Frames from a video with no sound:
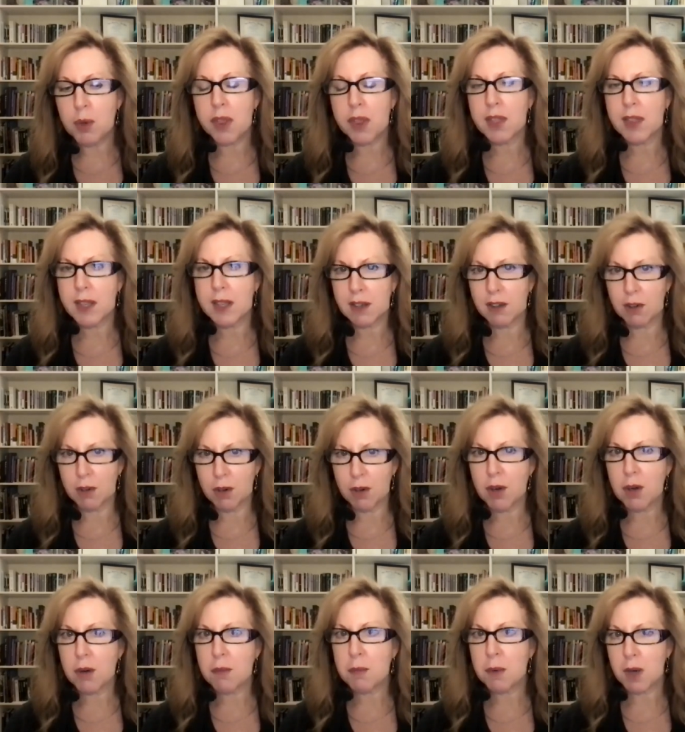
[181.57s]
with that
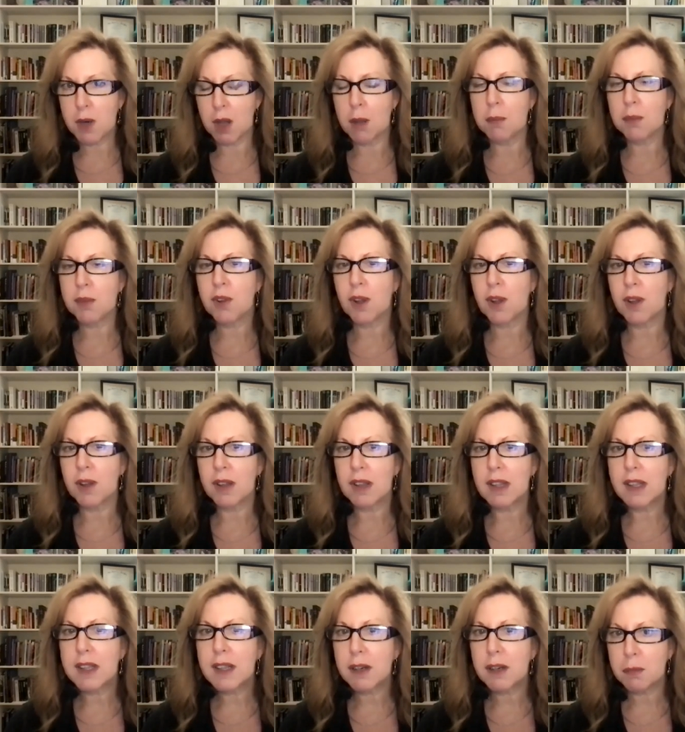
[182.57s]
term comes a
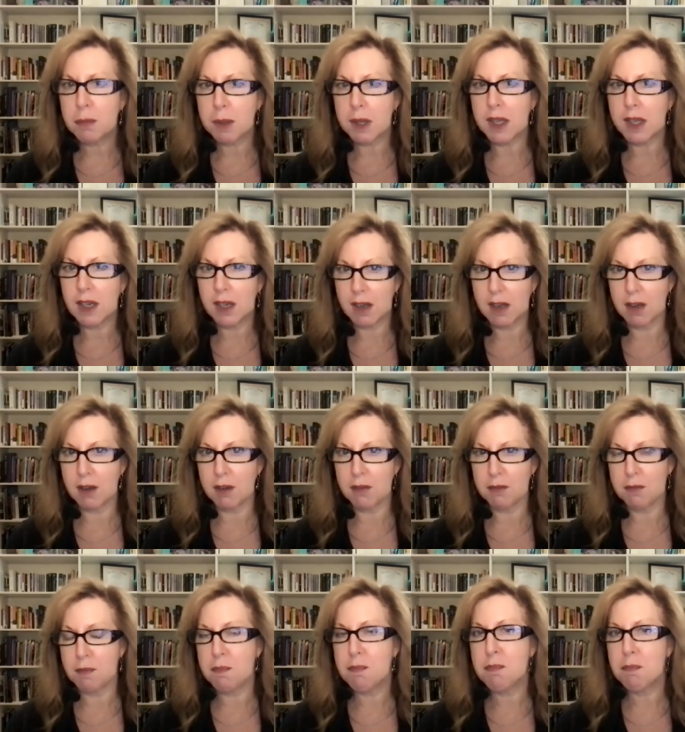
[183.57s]
little bit
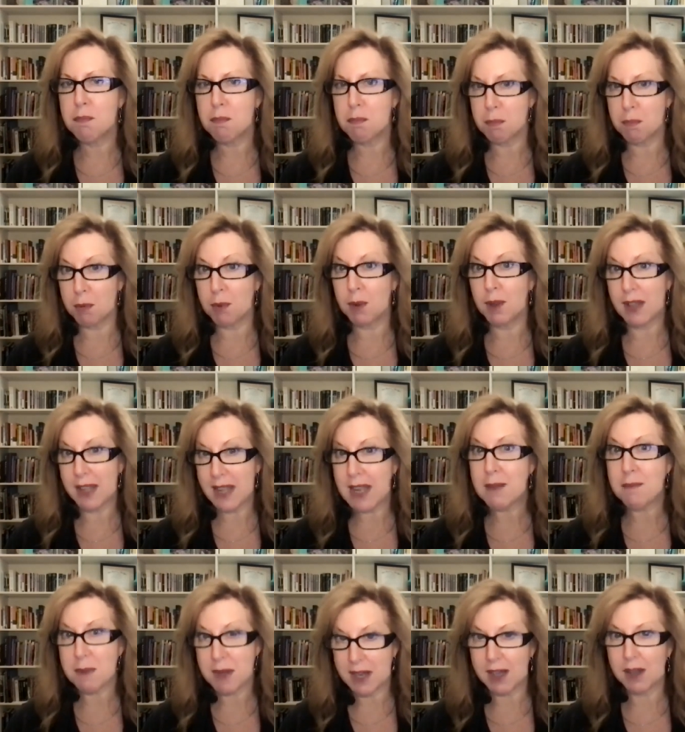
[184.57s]
of
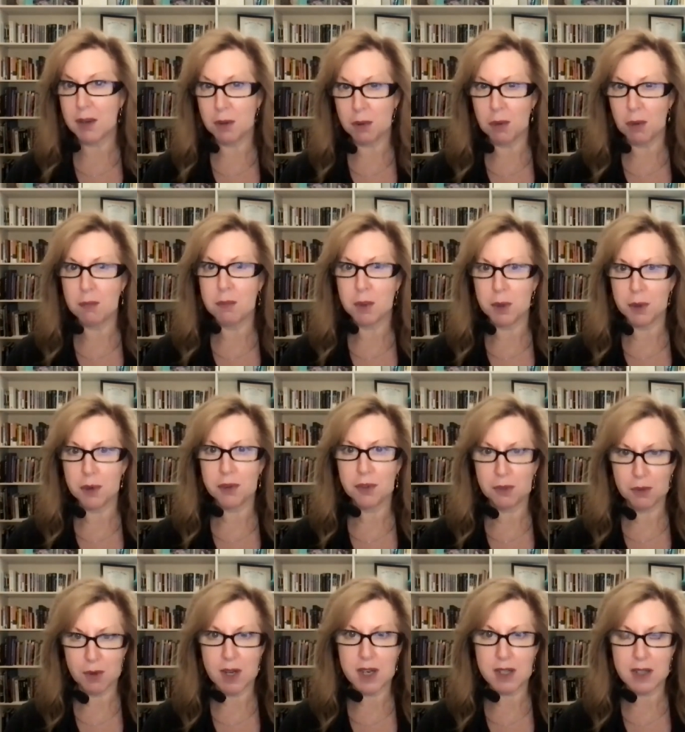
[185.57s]
blaming
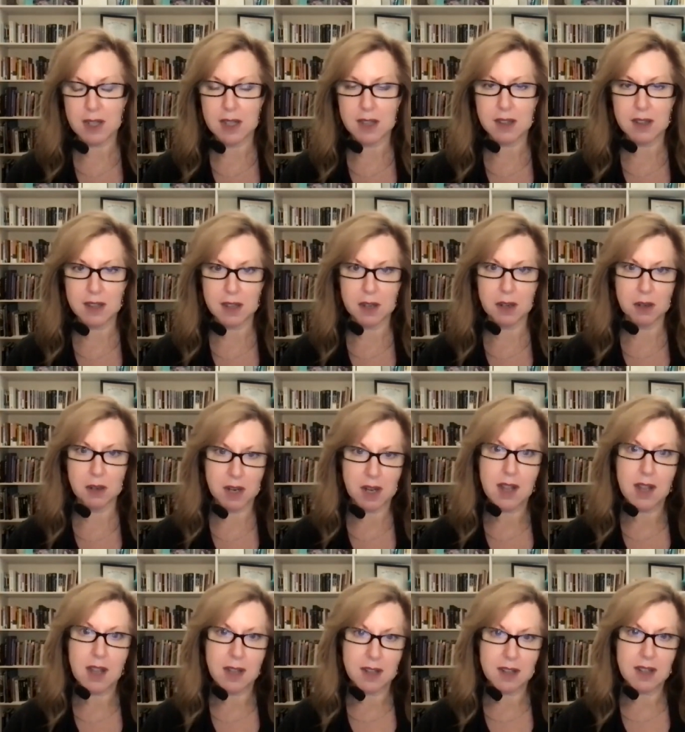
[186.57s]
almost, mm-hmm. right? That hmm. they're
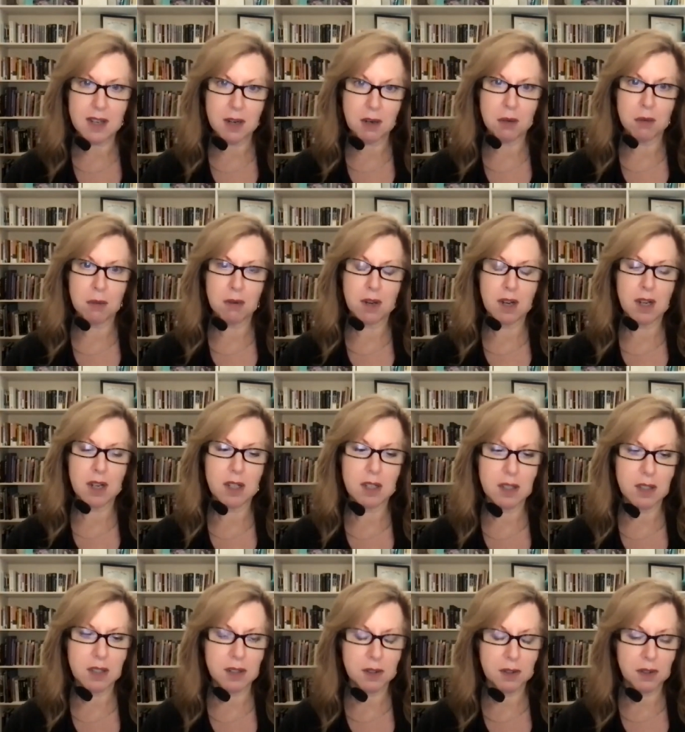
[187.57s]
they're
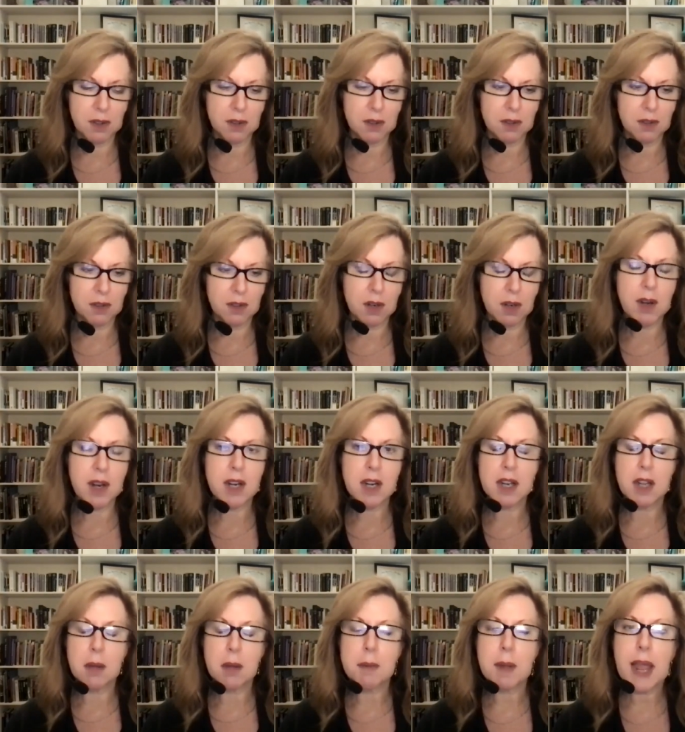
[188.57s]
uh, they're
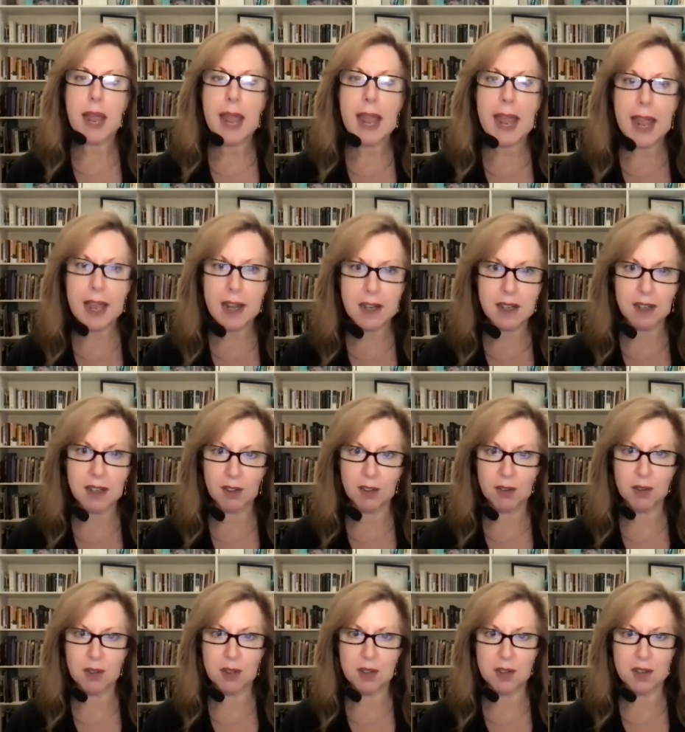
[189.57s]
ending up
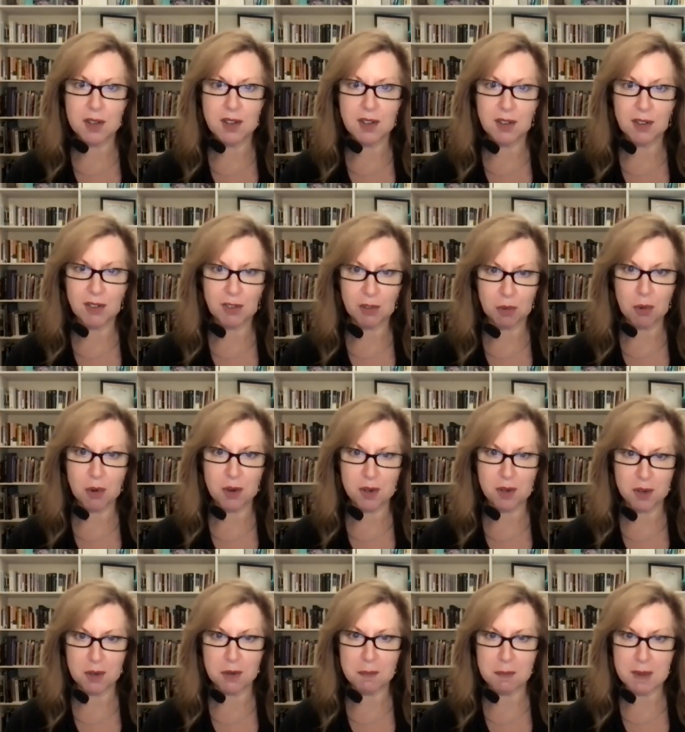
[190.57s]
adding to the
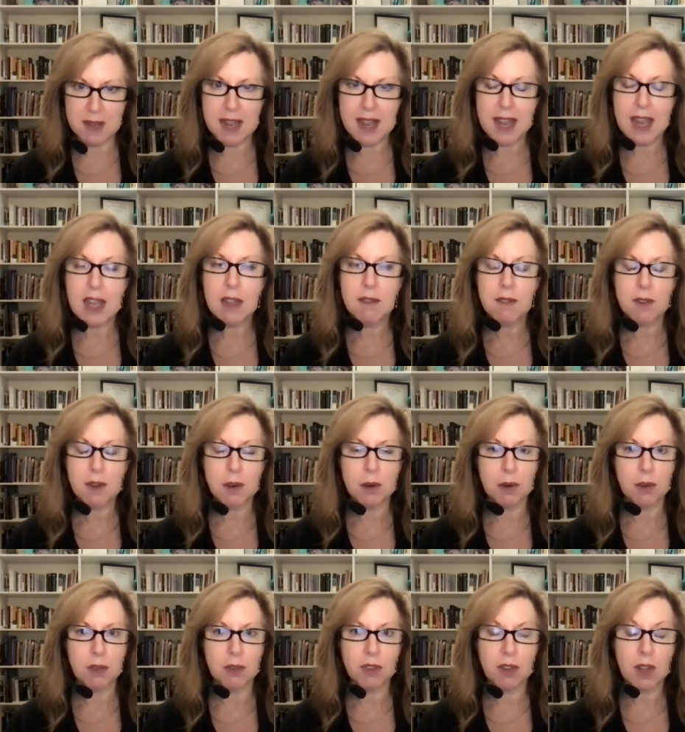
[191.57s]
disordered
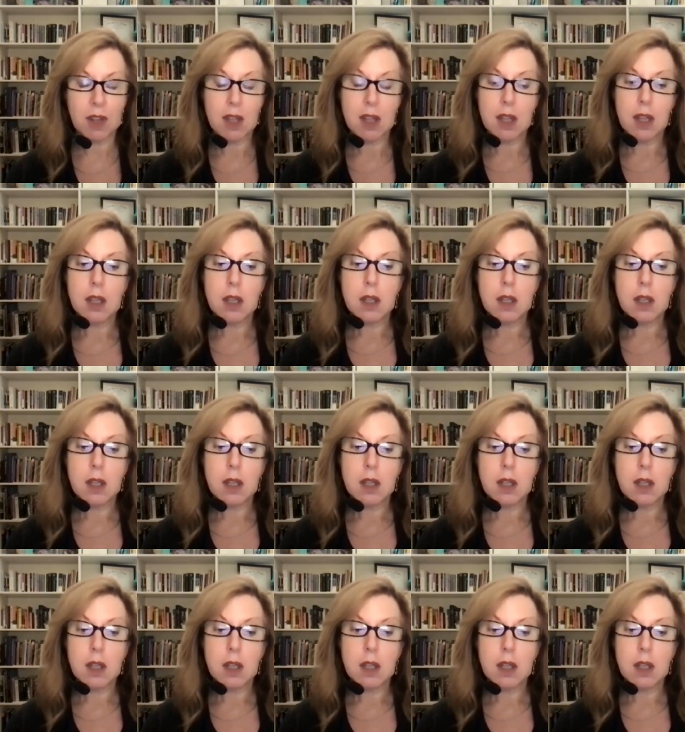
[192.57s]
behaviors